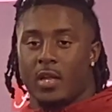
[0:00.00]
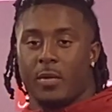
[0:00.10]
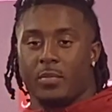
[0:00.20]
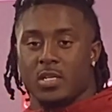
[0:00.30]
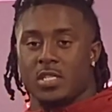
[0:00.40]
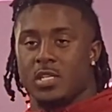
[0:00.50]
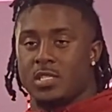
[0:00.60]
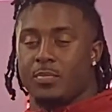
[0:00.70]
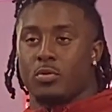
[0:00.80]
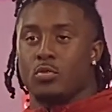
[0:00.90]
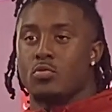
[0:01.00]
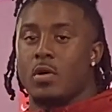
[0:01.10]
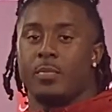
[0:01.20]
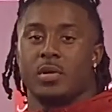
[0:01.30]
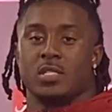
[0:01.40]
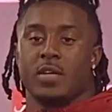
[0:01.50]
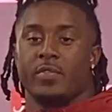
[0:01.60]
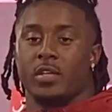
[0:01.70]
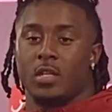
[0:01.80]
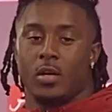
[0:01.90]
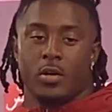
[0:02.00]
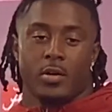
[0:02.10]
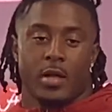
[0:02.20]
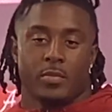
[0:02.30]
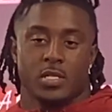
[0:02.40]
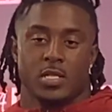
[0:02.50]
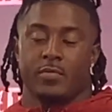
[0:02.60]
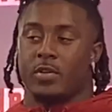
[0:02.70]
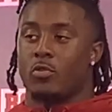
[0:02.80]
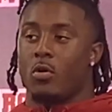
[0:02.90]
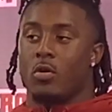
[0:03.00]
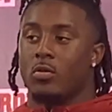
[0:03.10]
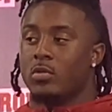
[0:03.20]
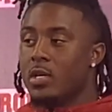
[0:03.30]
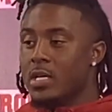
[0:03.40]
how much he's improved, how much have he learned, how much have he grown,